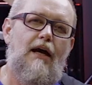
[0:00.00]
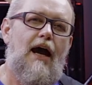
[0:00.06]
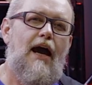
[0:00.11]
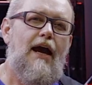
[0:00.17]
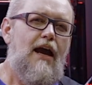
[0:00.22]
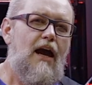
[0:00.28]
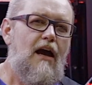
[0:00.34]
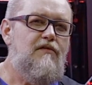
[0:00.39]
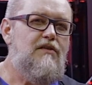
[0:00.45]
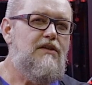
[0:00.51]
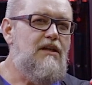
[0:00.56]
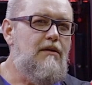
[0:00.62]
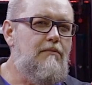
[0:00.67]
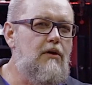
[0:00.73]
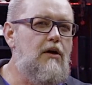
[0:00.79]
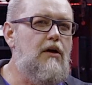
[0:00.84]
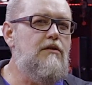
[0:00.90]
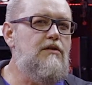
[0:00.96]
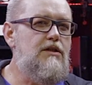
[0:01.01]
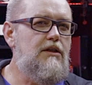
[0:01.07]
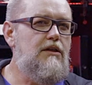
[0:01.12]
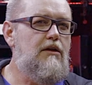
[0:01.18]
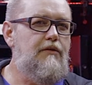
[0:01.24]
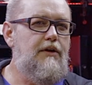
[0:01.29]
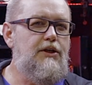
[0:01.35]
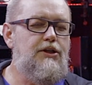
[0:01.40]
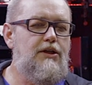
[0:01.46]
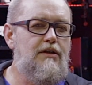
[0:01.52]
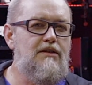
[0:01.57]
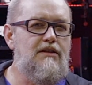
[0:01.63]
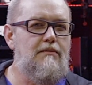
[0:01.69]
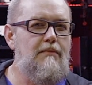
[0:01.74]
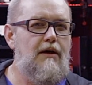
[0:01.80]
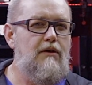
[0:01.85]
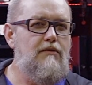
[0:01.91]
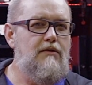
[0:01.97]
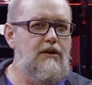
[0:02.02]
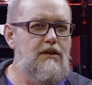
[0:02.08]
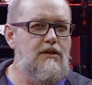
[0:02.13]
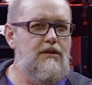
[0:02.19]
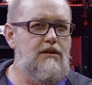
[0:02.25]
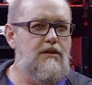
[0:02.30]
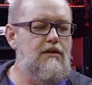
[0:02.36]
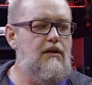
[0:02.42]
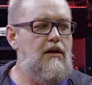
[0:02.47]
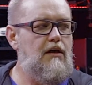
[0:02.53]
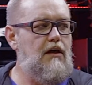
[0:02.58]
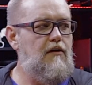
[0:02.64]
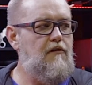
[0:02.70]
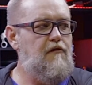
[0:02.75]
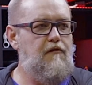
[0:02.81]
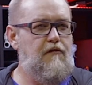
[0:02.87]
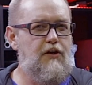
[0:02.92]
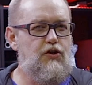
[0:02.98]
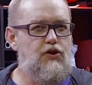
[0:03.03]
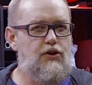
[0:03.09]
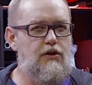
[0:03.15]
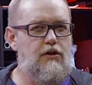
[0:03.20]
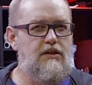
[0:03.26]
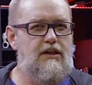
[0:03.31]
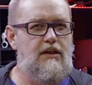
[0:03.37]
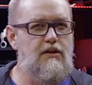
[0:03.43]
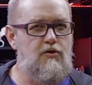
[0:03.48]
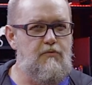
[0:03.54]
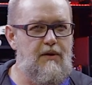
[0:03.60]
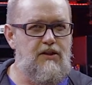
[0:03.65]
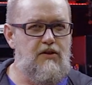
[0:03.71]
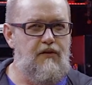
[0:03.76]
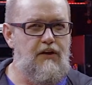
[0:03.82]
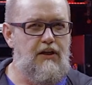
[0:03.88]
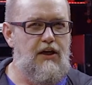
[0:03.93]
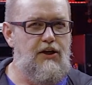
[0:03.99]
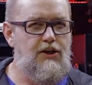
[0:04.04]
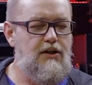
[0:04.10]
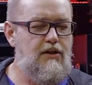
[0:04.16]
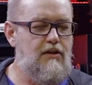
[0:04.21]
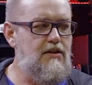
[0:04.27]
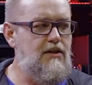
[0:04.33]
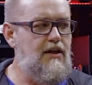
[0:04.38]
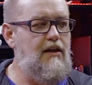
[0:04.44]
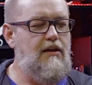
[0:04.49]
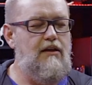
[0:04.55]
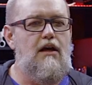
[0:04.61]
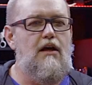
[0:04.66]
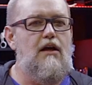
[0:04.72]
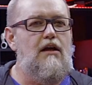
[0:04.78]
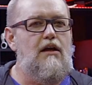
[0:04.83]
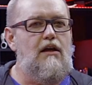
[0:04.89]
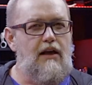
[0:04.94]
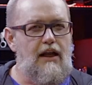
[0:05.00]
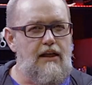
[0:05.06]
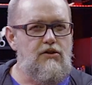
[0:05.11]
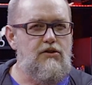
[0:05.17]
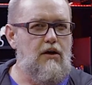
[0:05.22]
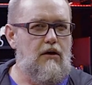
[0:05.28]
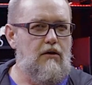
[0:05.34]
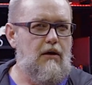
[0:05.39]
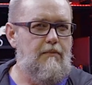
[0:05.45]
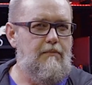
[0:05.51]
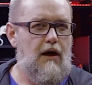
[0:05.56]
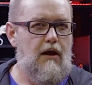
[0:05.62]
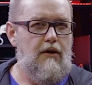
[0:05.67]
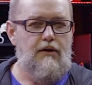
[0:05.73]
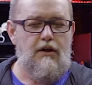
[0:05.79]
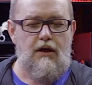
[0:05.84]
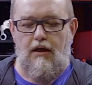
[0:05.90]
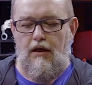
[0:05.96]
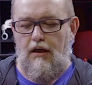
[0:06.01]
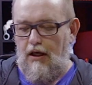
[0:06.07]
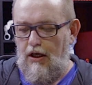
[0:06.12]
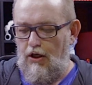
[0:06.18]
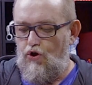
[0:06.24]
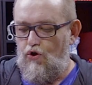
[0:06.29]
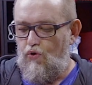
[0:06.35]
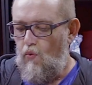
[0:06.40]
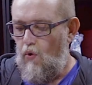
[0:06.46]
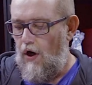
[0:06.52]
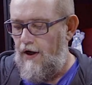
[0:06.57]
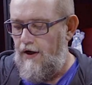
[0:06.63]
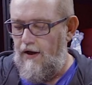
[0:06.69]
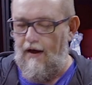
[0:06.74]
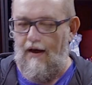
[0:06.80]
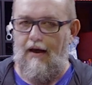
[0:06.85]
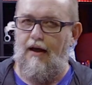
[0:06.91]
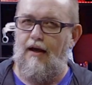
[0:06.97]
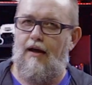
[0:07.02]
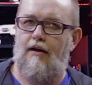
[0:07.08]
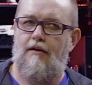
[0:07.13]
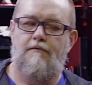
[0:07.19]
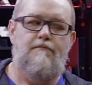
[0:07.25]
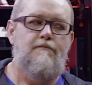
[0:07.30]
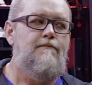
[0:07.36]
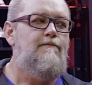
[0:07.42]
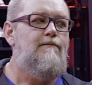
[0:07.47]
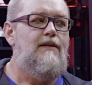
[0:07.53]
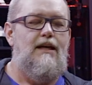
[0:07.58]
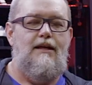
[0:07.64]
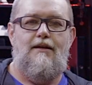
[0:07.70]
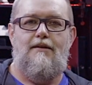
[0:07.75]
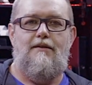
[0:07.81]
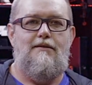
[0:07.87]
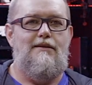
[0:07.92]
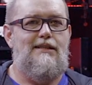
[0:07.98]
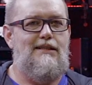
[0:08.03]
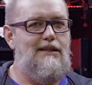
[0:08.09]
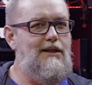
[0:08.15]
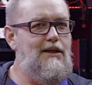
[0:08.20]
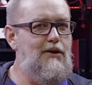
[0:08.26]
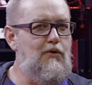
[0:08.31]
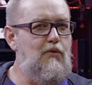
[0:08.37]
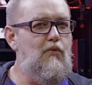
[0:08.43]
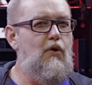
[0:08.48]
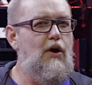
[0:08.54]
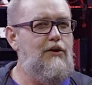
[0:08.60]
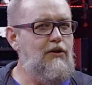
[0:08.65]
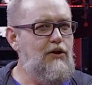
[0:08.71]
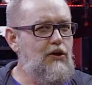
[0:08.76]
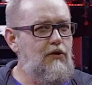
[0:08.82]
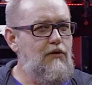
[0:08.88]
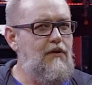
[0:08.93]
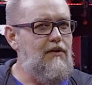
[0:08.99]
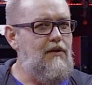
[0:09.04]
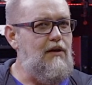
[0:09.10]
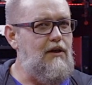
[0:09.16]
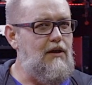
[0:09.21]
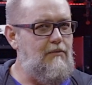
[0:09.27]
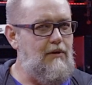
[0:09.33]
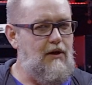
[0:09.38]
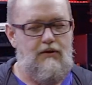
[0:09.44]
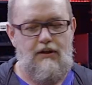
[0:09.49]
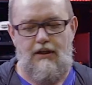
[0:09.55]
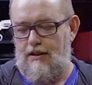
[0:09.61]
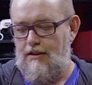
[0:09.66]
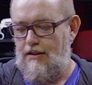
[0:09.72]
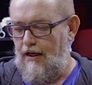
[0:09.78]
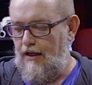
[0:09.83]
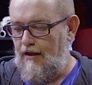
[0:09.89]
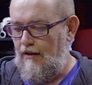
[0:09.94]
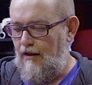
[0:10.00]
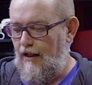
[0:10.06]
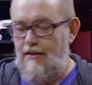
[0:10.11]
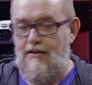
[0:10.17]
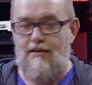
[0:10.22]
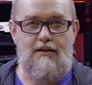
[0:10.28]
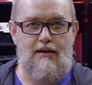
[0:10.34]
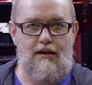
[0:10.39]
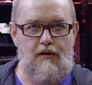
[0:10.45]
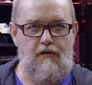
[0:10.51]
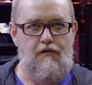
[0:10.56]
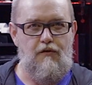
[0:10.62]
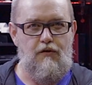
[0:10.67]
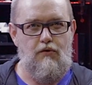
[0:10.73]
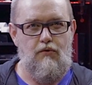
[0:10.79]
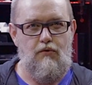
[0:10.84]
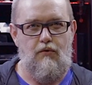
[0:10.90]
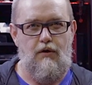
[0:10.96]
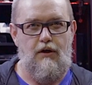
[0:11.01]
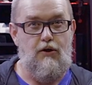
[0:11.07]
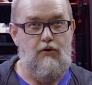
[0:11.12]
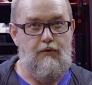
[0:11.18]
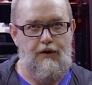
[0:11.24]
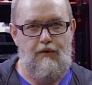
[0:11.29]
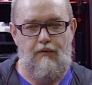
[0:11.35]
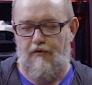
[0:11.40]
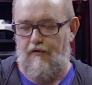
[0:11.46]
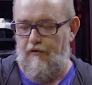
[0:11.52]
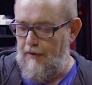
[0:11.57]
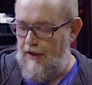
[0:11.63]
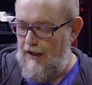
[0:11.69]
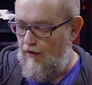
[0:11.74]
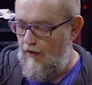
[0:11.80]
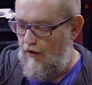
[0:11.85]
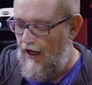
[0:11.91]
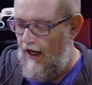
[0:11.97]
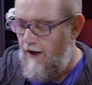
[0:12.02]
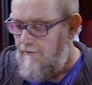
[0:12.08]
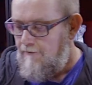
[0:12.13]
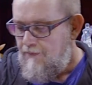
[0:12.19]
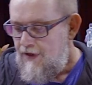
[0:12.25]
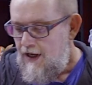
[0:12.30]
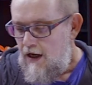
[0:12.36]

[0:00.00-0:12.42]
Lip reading: I have some considerations about this features and specifications, and let's talk about each one and see what you think about this, and let's see if you agree with me, okay?